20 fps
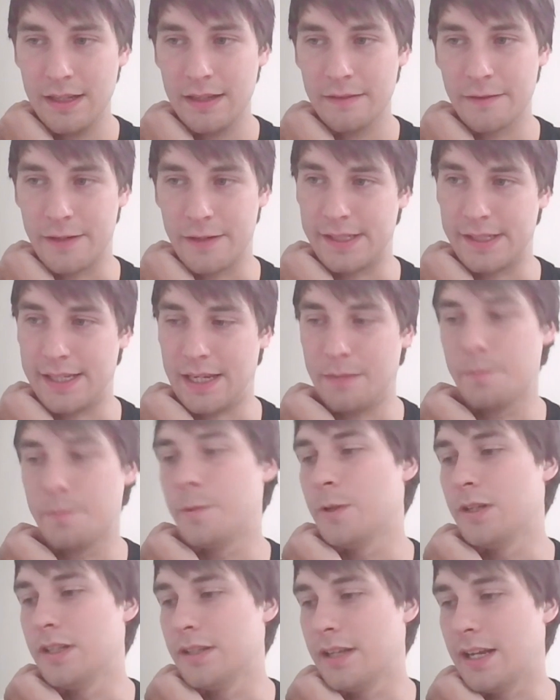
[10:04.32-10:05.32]
For
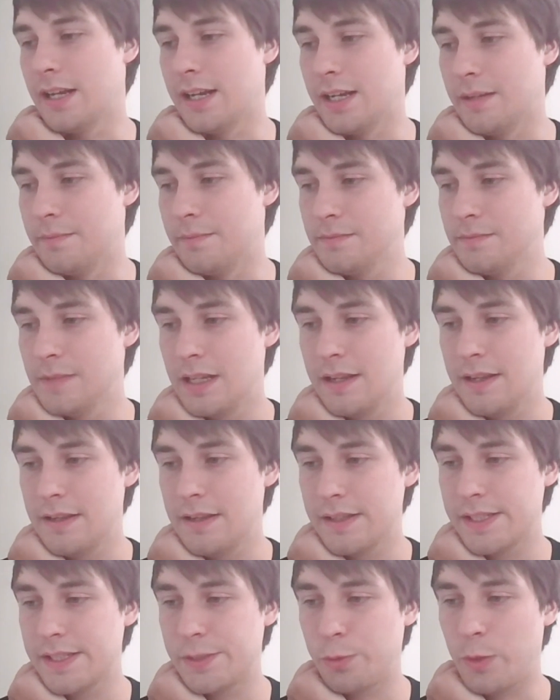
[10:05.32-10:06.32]
example, um,
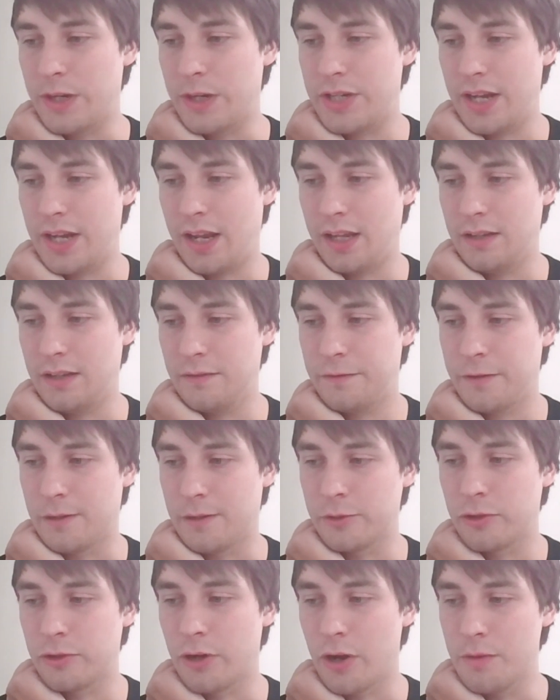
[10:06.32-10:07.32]
switching
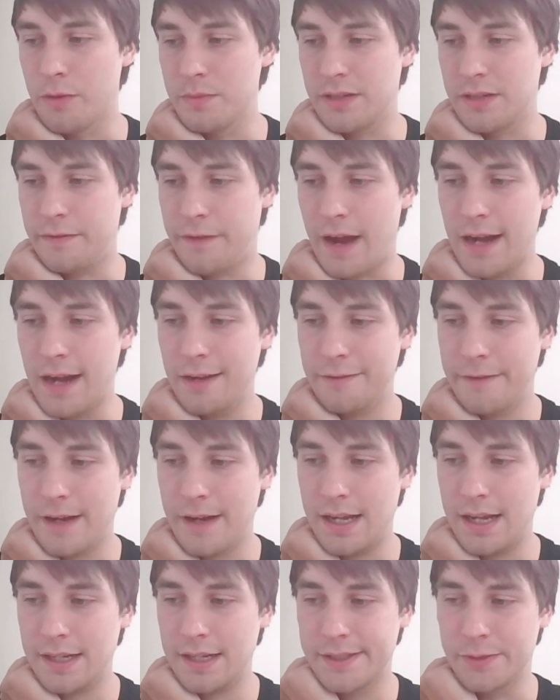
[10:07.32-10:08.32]
from Chrome to
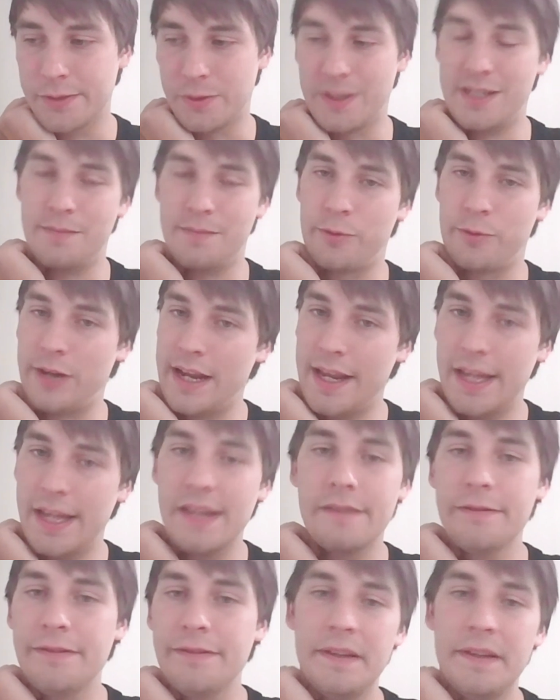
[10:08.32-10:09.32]
Firefox or to
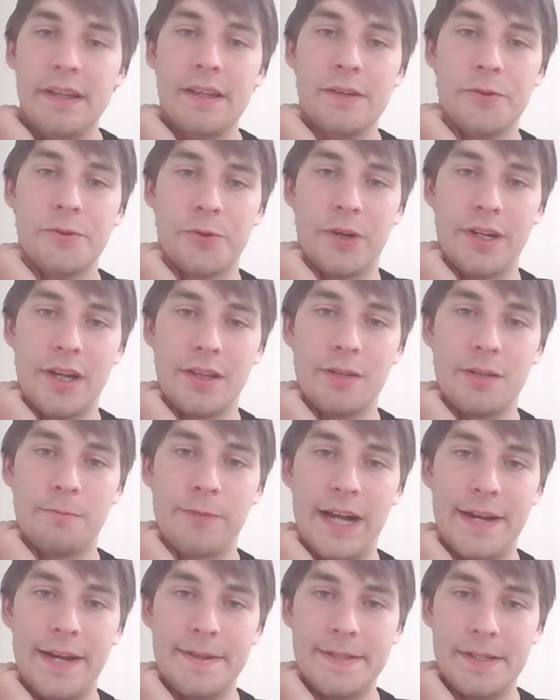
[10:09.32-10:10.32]
Brave or another
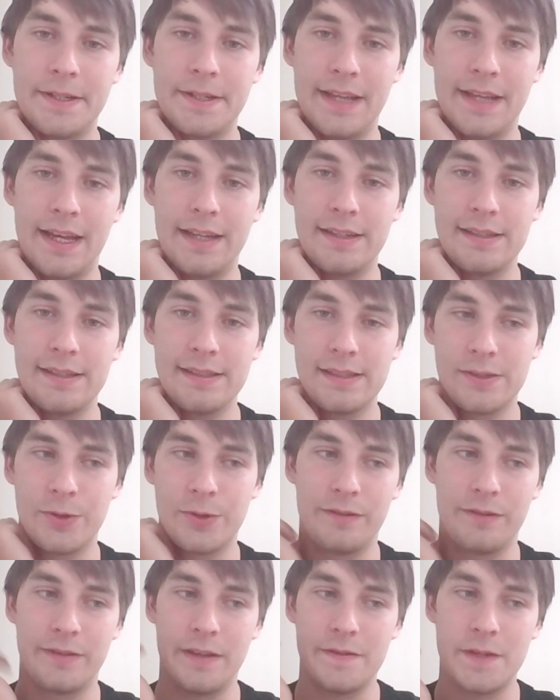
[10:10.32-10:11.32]
browser that sort
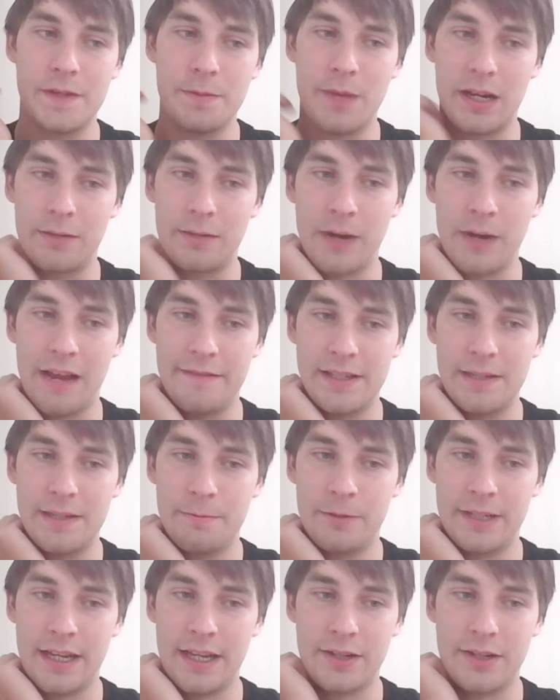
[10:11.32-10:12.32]
of gives you better privacy
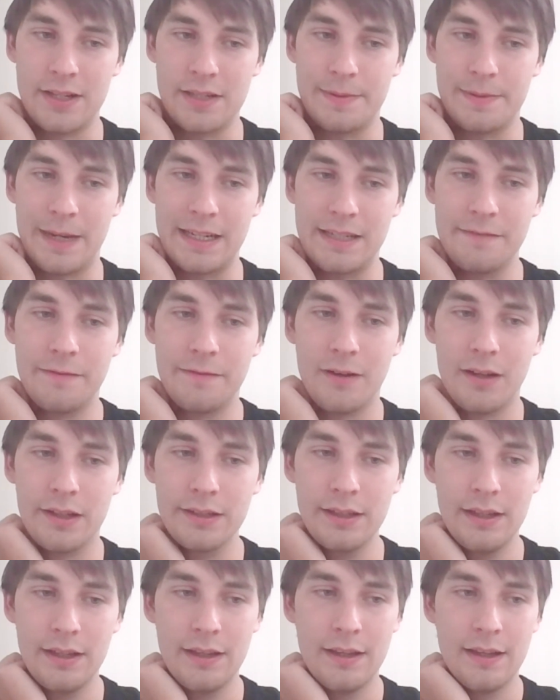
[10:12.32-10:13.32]
protections by
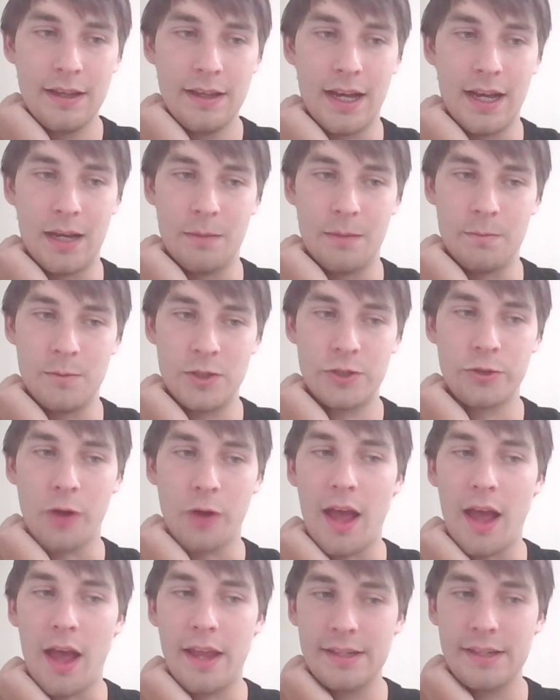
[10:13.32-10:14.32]
default. Um,
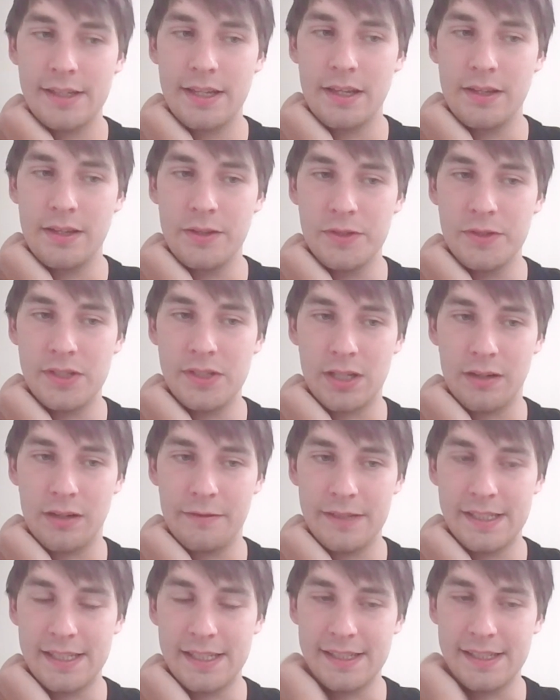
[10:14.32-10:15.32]
trying to use
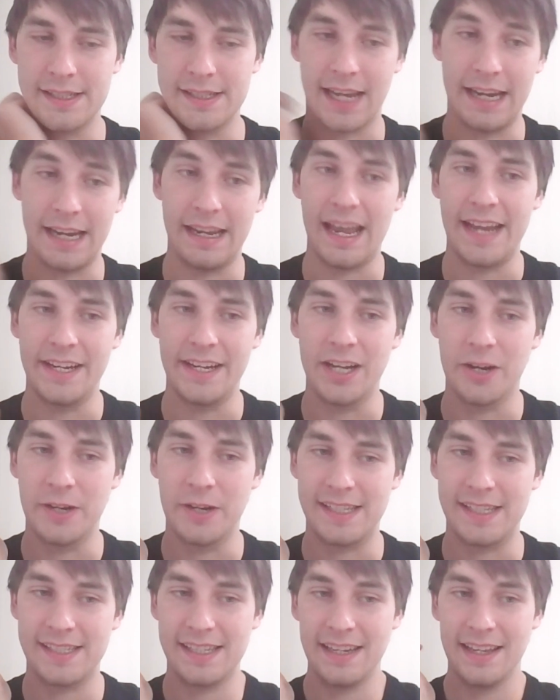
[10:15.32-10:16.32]
services, I, I know
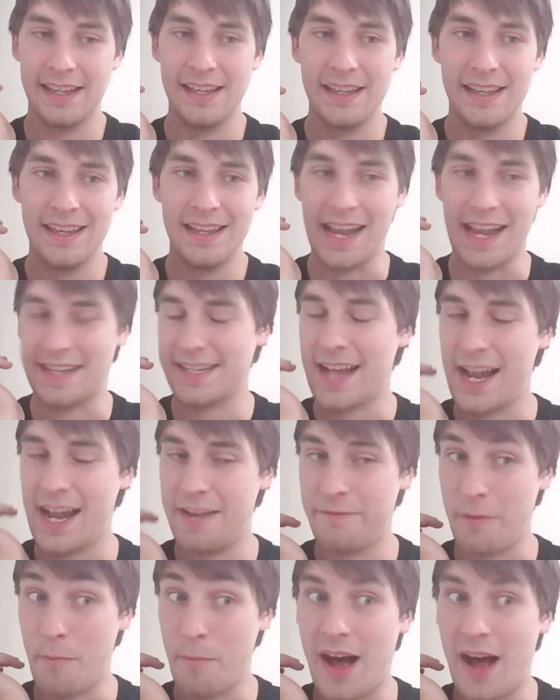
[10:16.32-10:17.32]
it's it's kind of
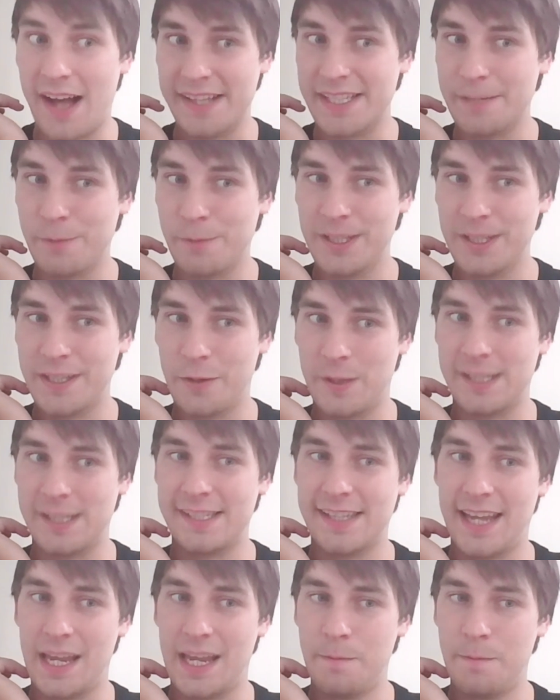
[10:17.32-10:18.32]
impossible to
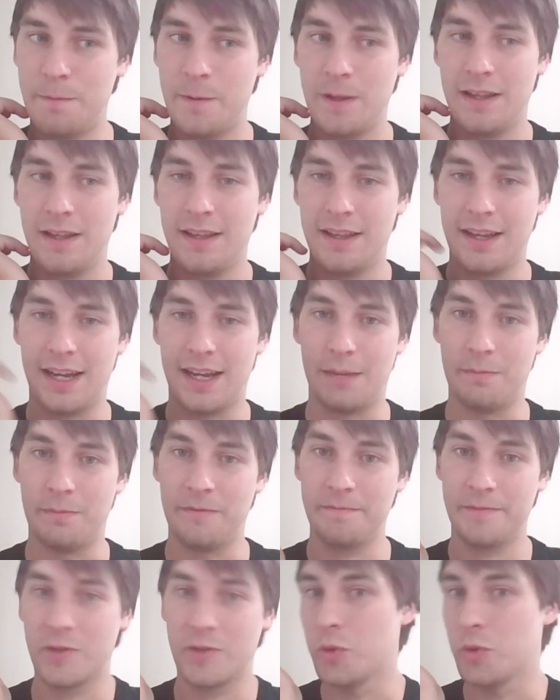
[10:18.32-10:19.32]
escape um,
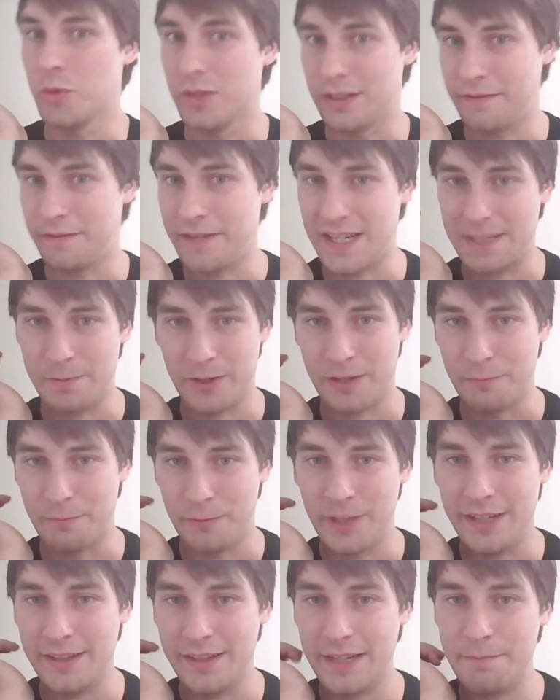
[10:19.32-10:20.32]
Google and Facebook
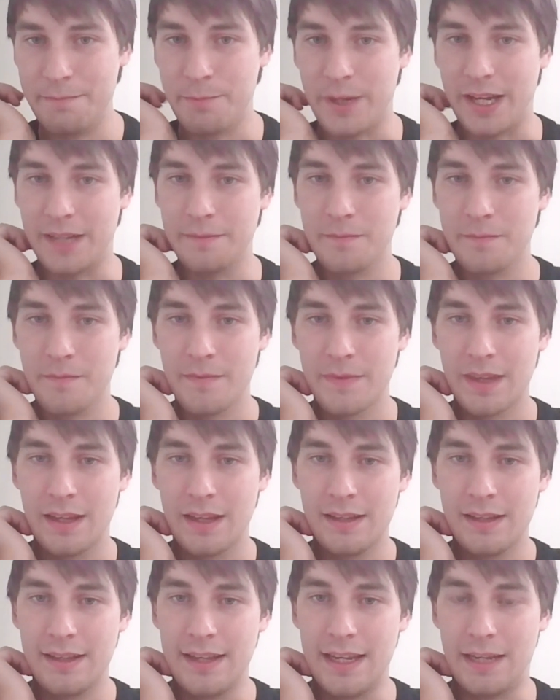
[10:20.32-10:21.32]
completely, but
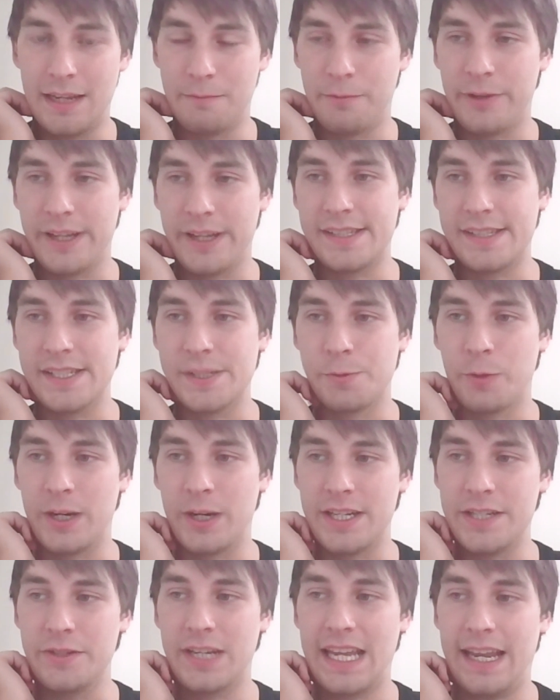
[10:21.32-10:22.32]
in places where
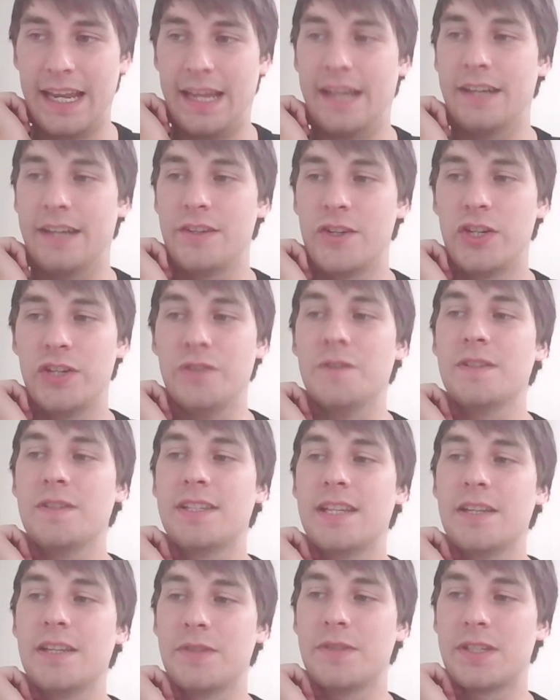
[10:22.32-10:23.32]
you can choose
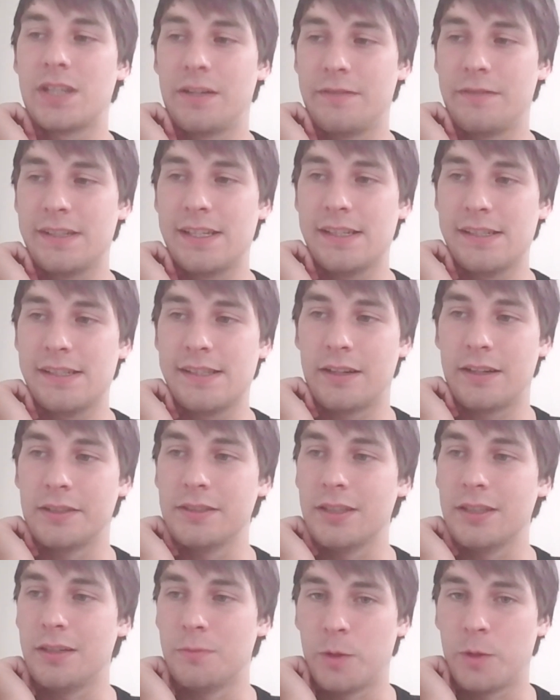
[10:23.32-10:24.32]
to use services that are a
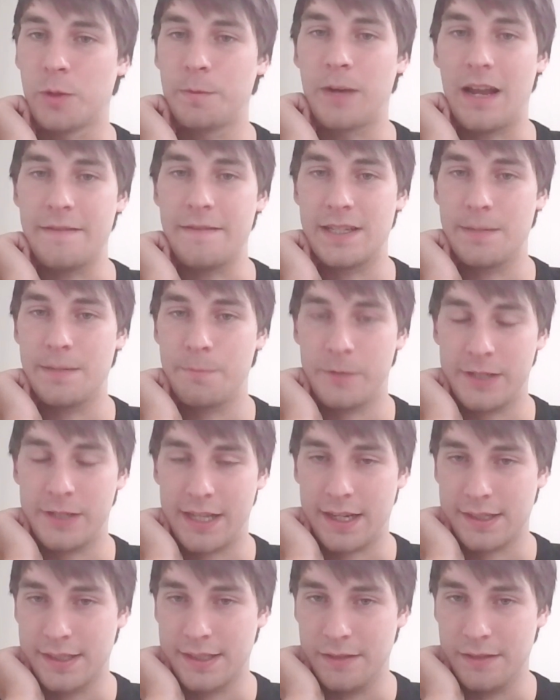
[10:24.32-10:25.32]
little more privacy
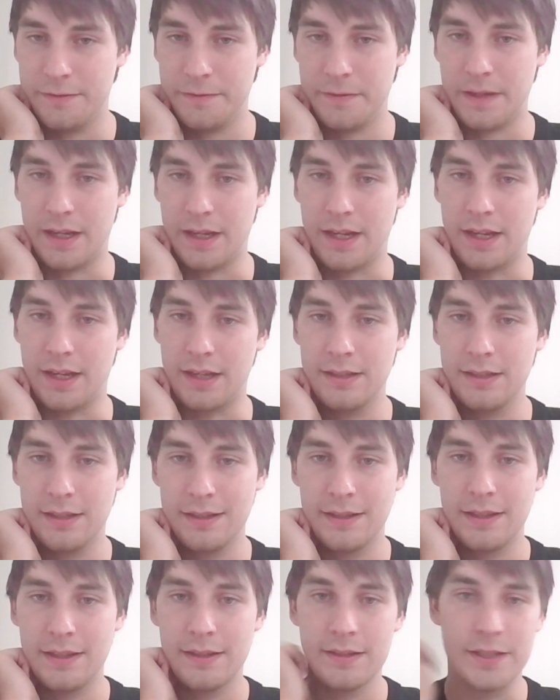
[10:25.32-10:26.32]
protective, uh,
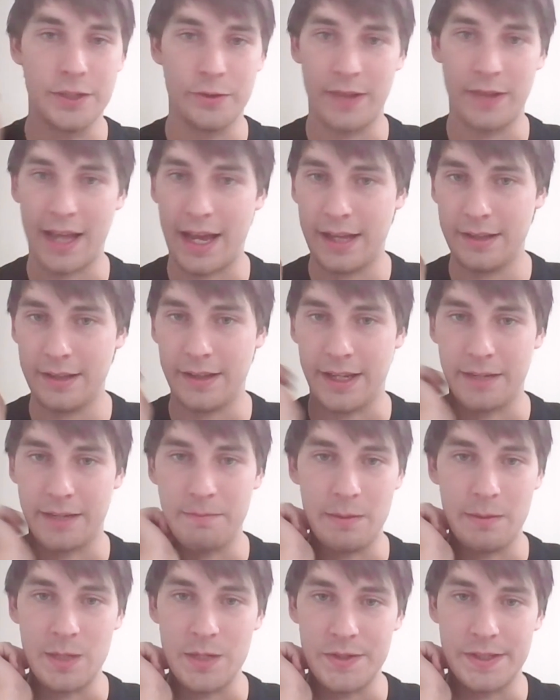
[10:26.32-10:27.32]
do that. Like
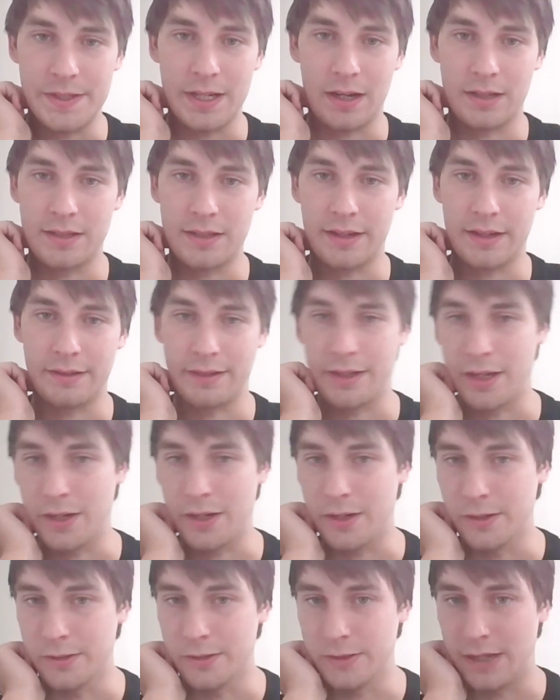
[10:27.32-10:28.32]
maybe use
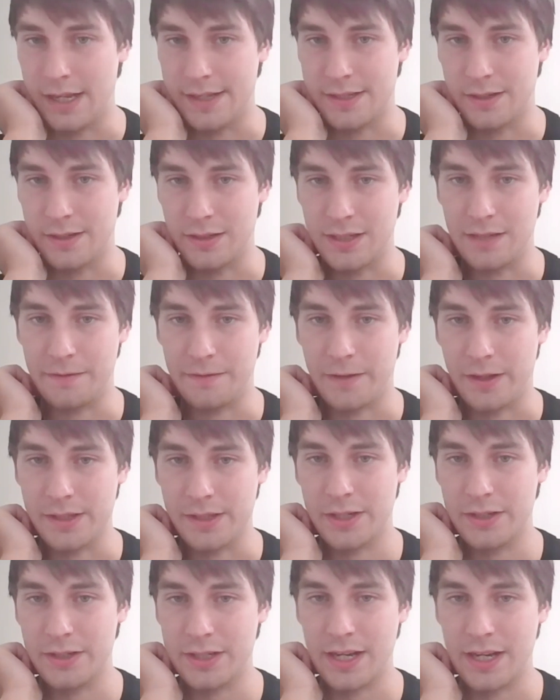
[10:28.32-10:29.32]
DuckDuckGo as your default
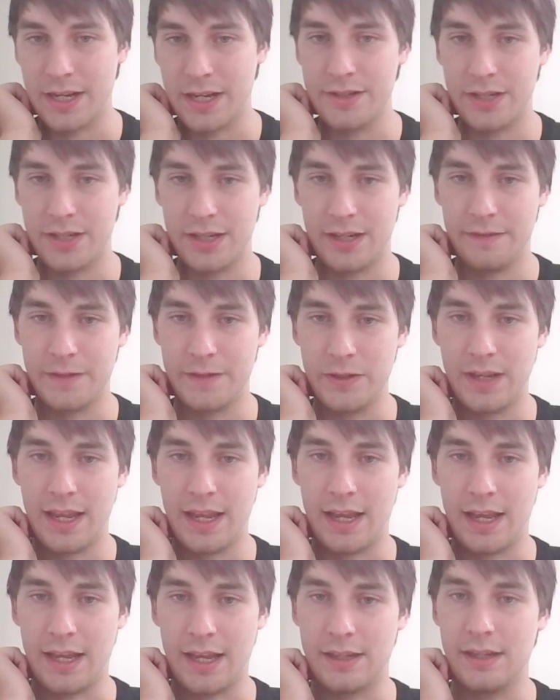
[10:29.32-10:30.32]
search engine if you
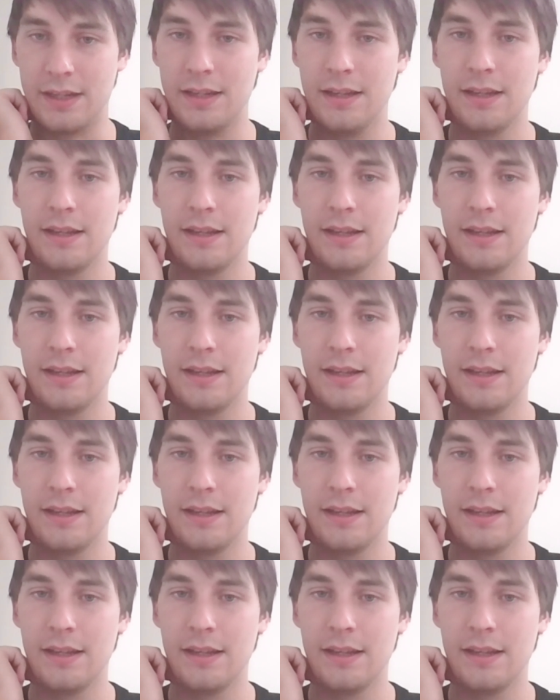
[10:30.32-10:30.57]
can.